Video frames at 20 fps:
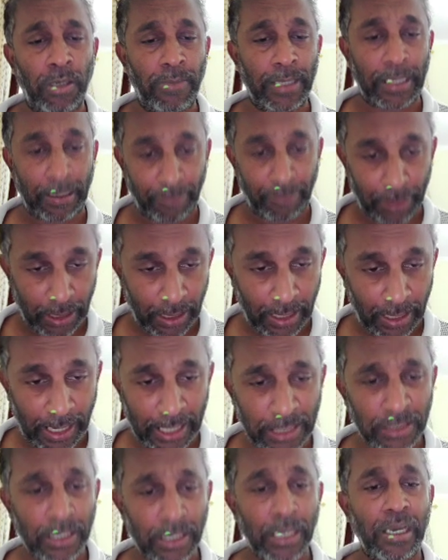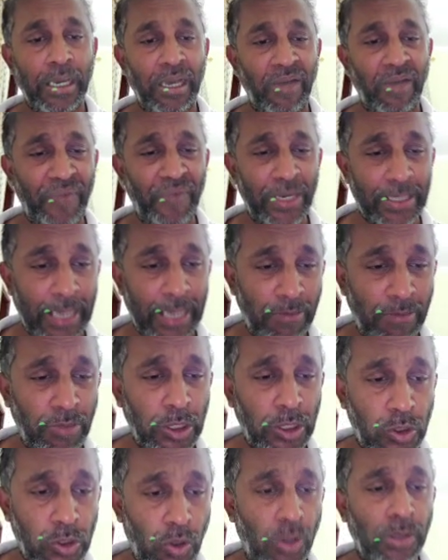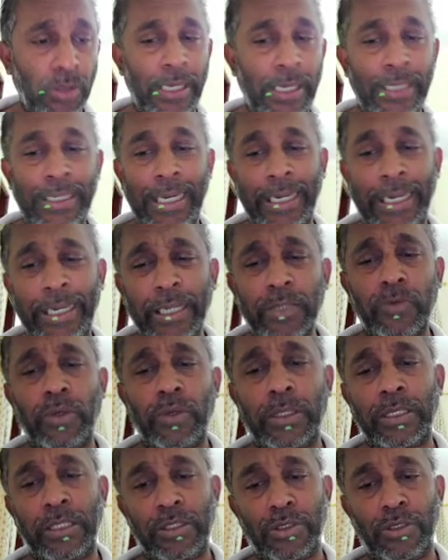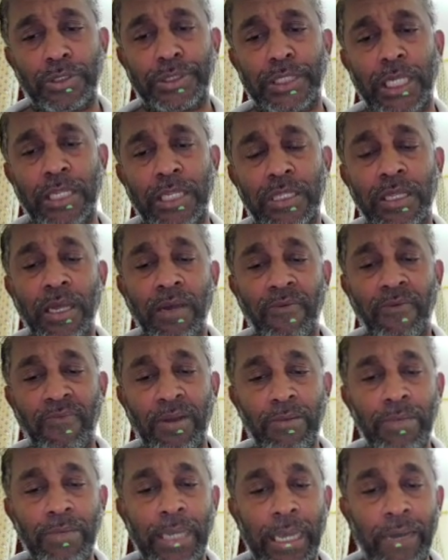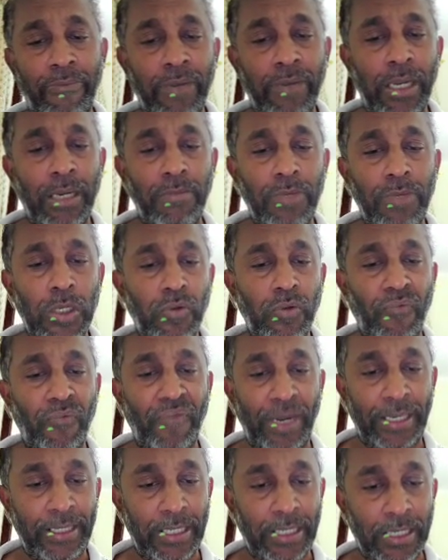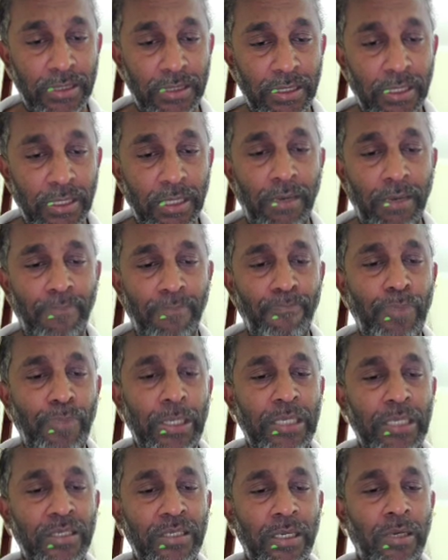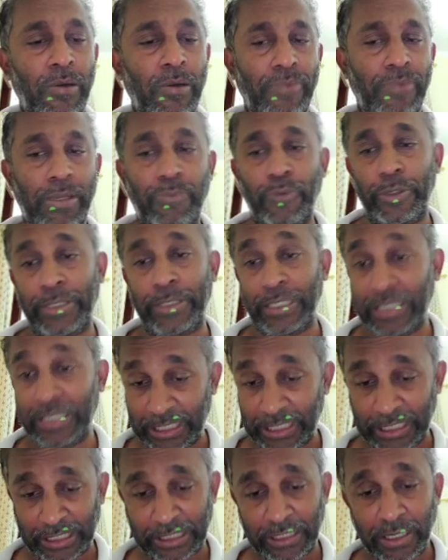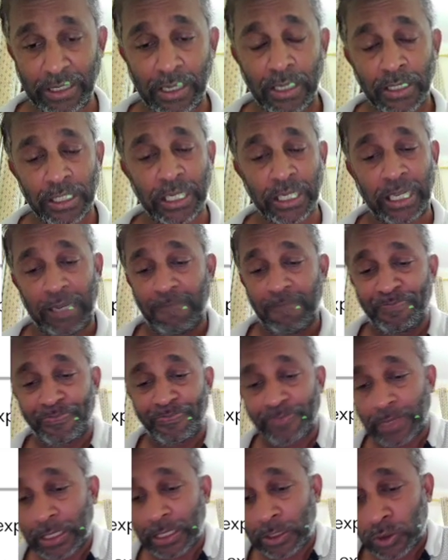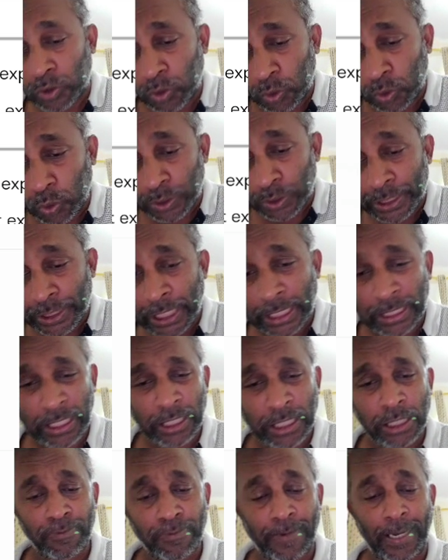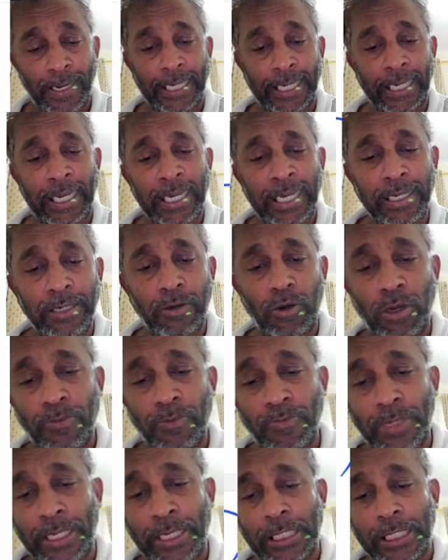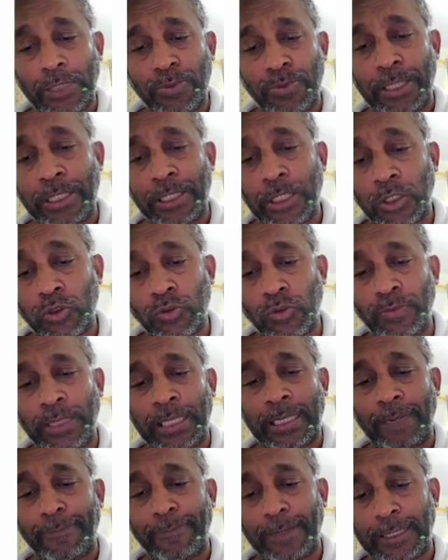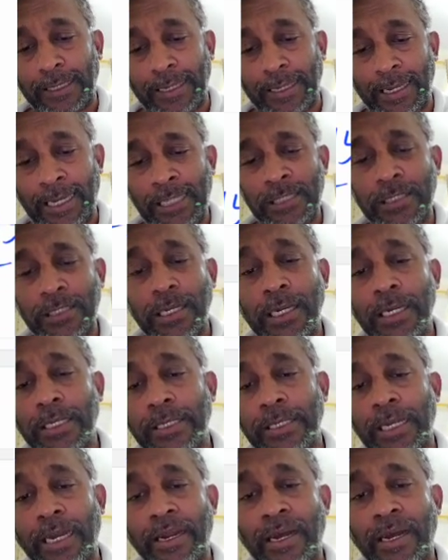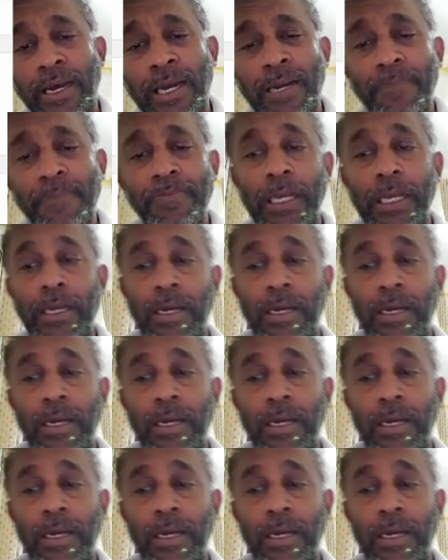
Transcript: be capitalized if it can be shown that adequate resources will be available to finance the completion of the project. Yes. See, to satisfy development expenditure to be capitalized, there are